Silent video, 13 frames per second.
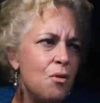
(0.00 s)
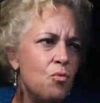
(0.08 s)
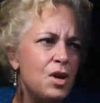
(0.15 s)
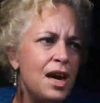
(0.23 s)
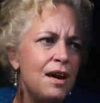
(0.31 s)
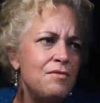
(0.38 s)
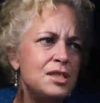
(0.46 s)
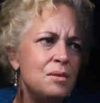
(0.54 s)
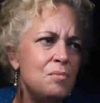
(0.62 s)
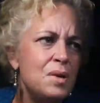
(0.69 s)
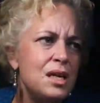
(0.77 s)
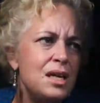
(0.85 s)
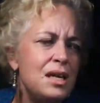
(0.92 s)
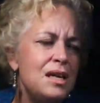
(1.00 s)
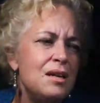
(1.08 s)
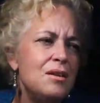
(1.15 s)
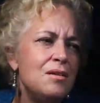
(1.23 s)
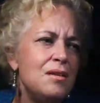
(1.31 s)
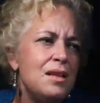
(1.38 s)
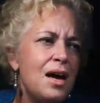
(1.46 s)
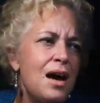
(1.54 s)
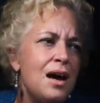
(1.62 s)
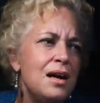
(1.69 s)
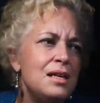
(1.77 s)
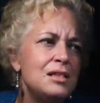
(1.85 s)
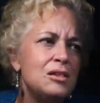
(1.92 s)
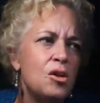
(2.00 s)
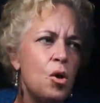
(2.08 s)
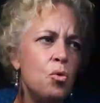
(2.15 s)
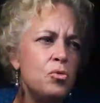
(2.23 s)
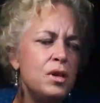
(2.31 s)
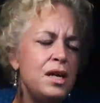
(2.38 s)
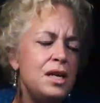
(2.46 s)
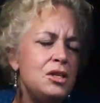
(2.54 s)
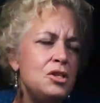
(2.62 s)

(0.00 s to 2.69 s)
we have somebody here that is lonely